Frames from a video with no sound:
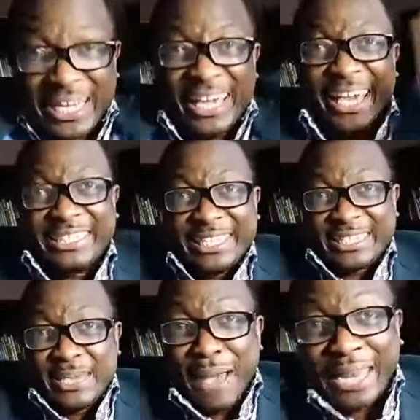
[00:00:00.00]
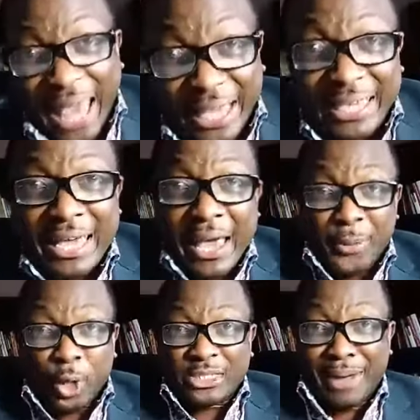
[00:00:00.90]
It is in my leg,
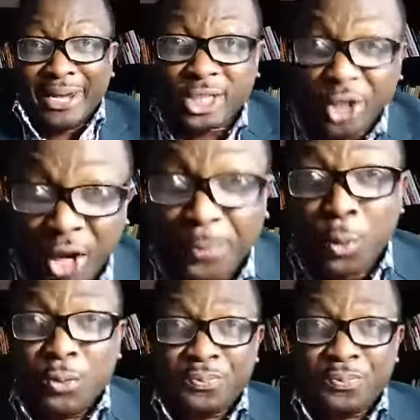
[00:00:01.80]
because the man is crippled.